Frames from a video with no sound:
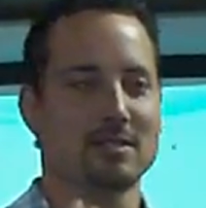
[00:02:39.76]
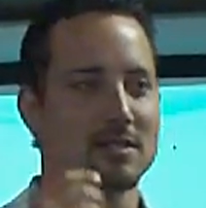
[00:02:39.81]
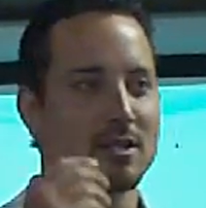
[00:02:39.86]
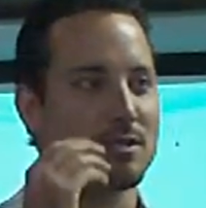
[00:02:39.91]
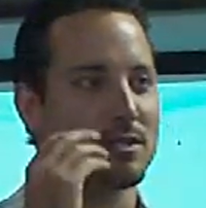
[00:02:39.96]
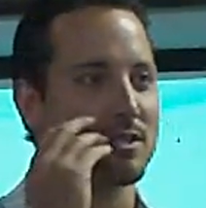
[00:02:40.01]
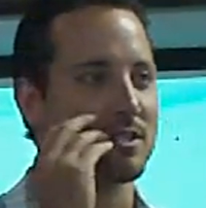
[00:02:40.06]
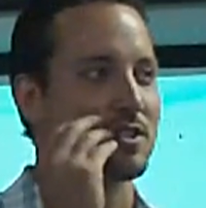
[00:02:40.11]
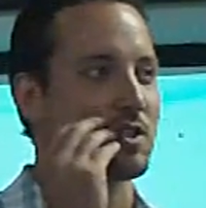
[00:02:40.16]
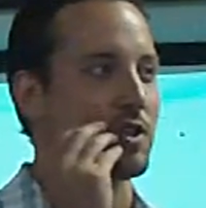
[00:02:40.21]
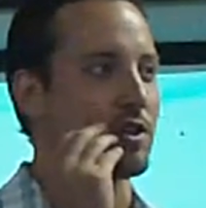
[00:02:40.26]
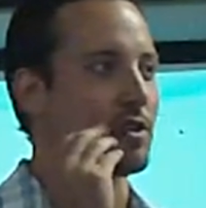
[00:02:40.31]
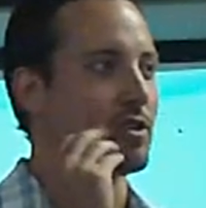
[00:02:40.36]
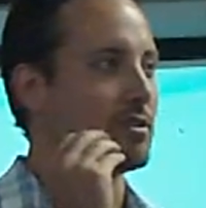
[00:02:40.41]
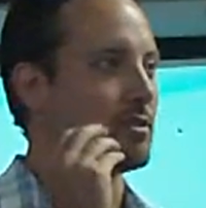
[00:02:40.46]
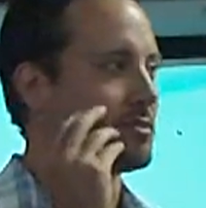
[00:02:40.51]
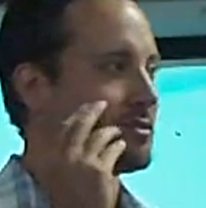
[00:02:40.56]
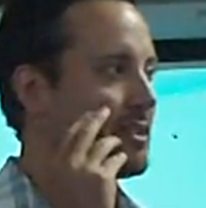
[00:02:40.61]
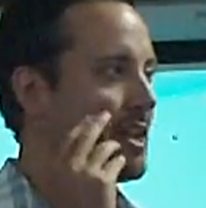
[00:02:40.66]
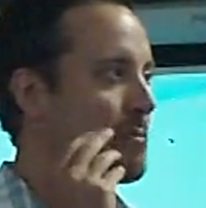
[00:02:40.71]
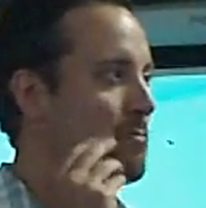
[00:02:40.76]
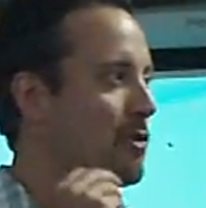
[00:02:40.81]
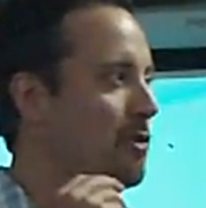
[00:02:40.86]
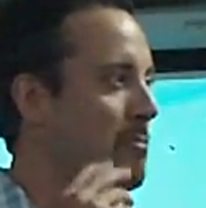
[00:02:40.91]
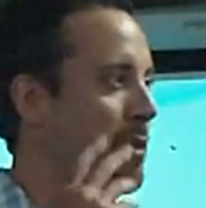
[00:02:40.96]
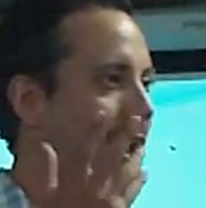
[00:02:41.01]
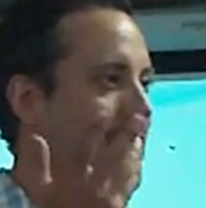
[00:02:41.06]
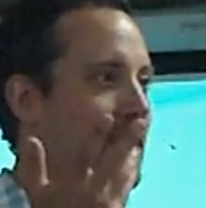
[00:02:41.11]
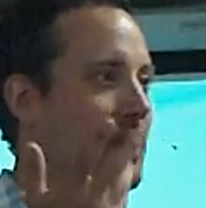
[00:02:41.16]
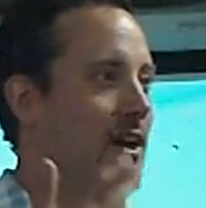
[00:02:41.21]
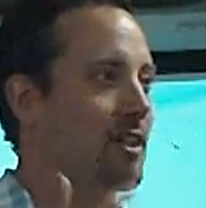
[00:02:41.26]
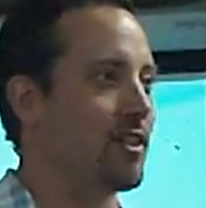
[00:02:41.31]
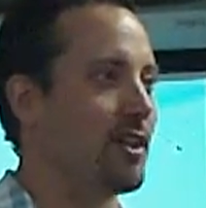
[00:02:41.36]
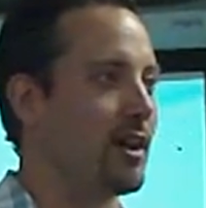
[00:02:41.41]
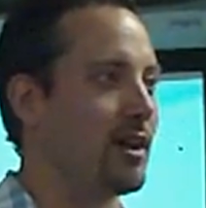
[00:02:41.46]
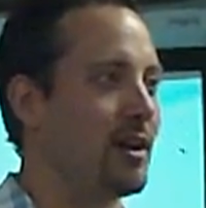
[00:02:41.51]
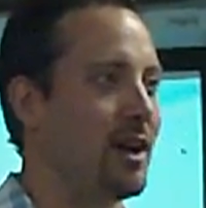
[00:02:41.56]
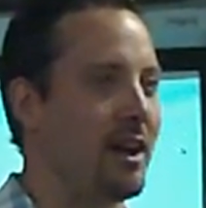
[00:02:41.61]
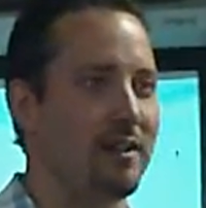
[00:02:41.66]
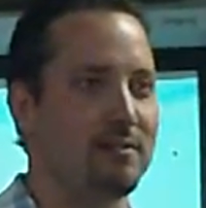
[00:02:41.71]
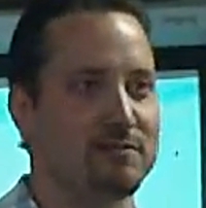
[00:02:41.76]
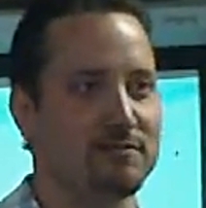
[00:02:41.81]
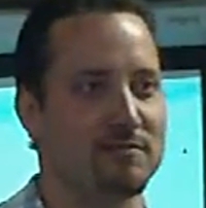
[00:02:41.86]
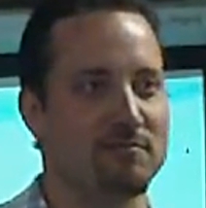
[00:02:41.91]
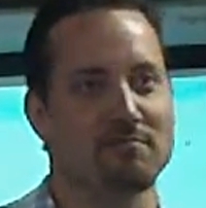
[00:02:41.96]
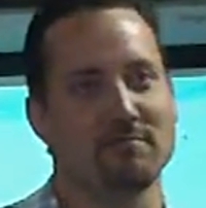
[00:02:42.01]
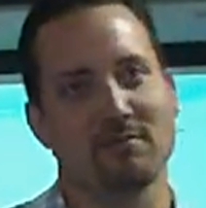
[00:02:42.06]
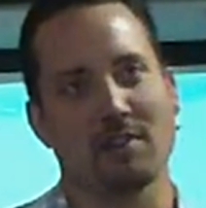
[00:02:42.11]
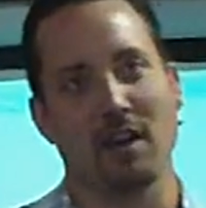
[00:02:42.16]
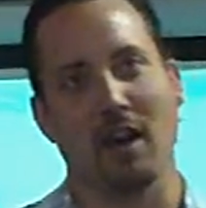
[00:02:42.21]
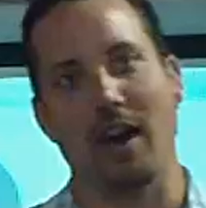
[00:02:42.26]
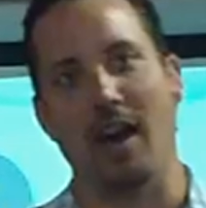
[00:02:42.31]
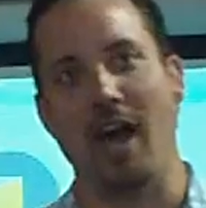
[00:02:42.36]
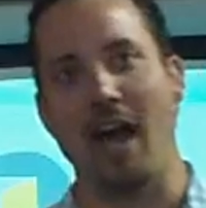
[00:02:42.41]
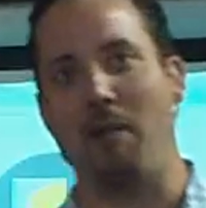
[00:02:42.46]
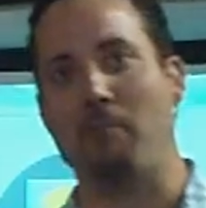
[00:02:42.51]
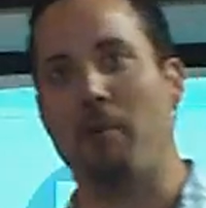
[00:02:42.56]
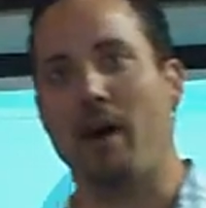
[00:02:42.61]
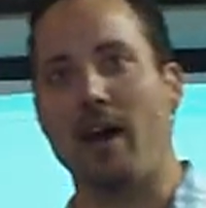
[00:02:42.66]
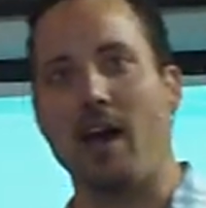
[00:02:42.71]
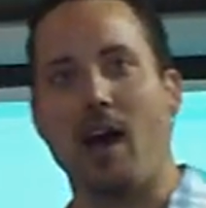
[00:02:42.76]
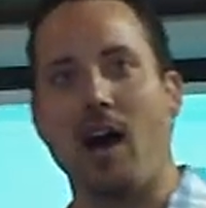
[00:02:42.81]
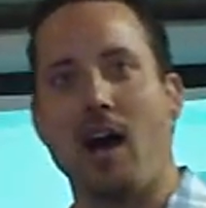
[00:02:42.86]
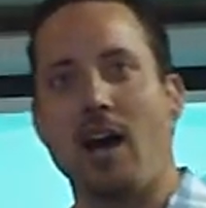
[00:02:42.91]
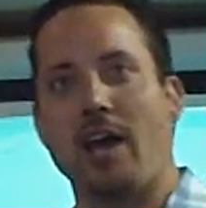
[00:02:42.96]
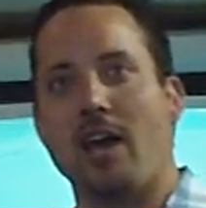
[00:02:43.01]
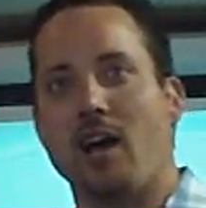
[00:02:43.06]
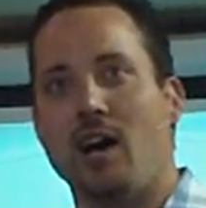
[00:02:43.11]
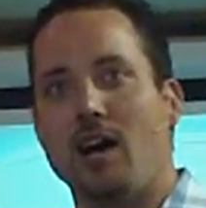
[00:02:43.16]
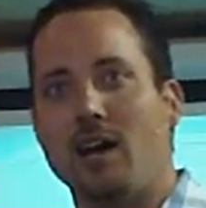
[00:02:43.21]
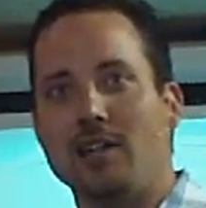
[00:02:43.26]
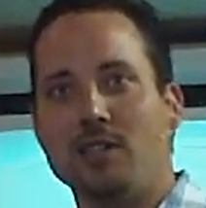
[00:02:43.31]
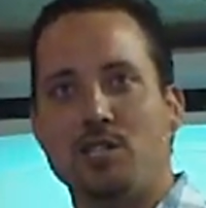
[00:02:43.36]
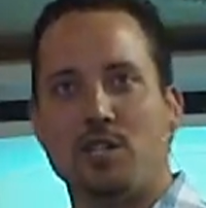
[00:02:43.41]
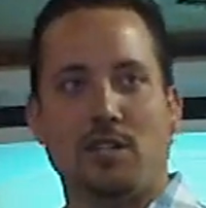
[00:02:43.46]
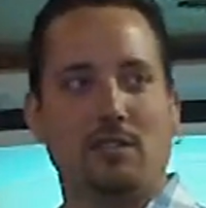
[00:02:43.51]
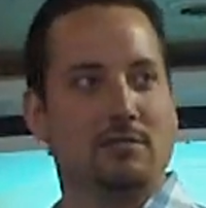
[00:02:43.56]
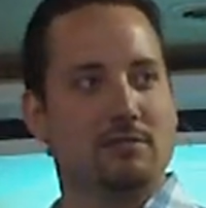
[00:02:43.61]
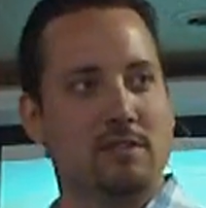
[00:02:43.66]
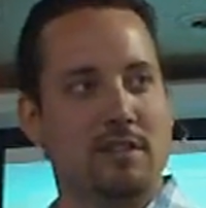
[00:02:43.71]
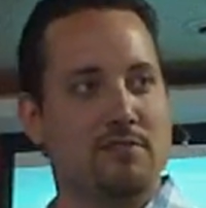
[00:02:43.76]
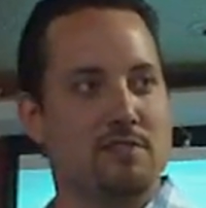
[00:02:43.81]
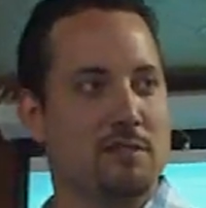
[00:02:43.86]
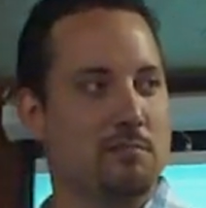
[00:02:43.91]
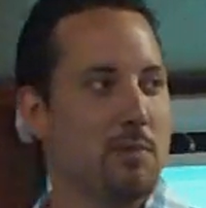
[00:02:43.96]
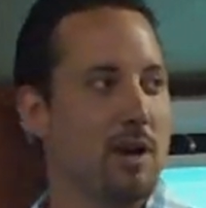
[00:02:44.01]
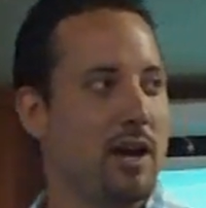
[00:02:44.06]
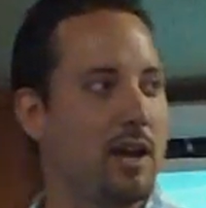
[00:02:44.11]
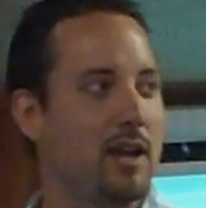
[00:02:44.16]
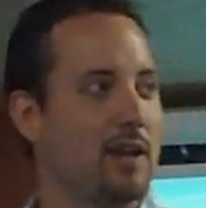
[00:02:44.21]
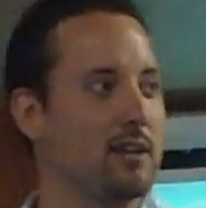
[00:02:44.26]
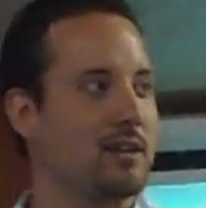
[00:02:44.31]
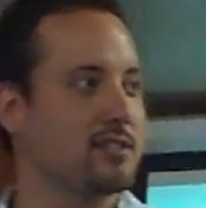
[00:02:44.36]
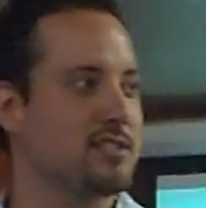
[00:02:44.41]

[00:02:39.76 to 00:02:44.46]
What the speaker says: There's this girl named Rebecca that I've kind of had my eye on. She lives in my